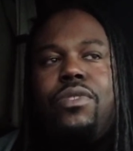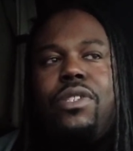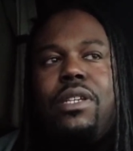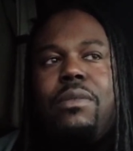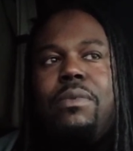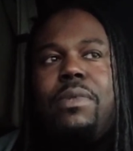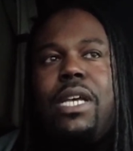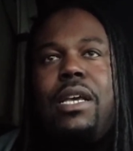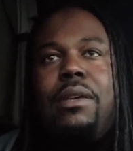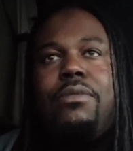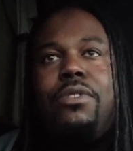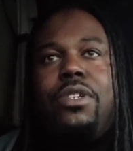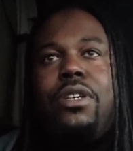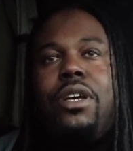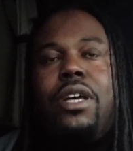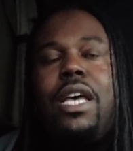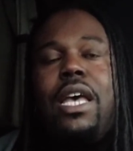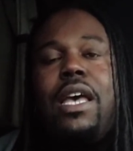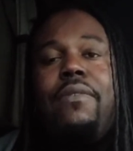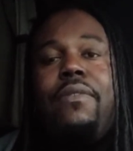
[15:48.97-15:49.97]
Sometimes you're
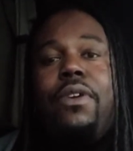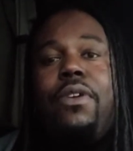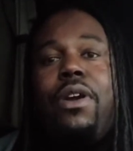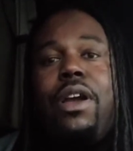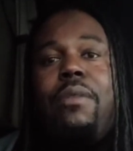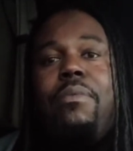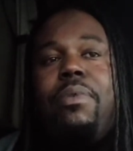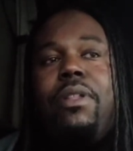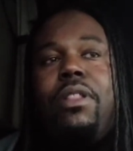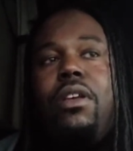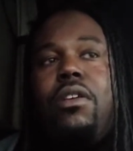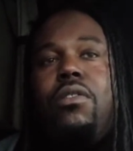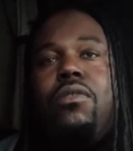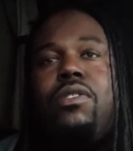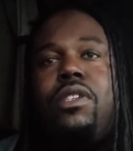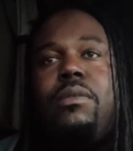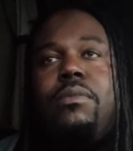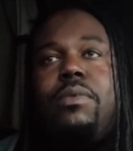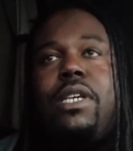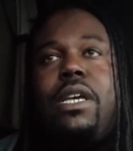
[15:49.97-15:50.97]
going to have a crappy
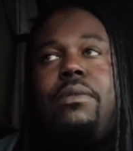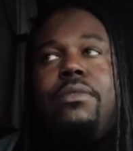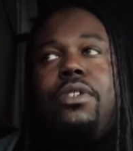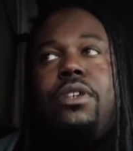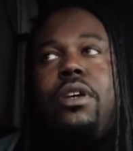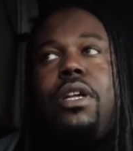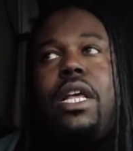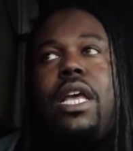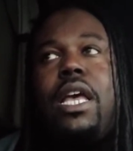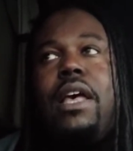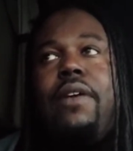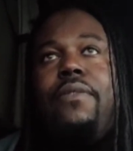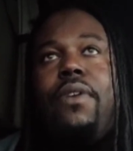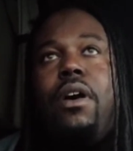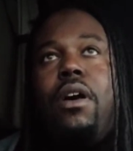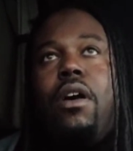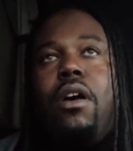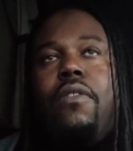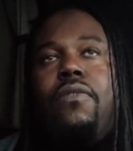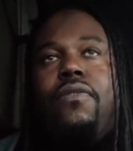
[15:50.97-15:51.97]
load, sometimes you're going to have
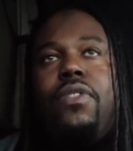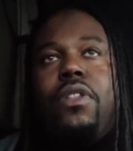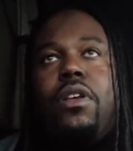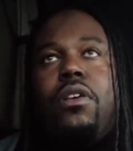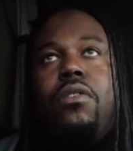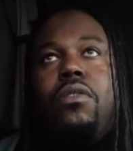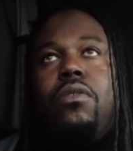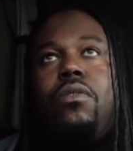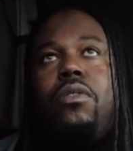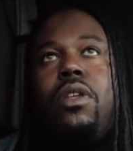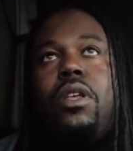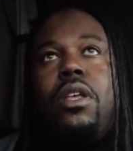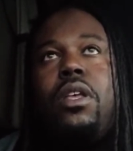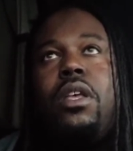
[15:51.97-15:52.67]
an offload,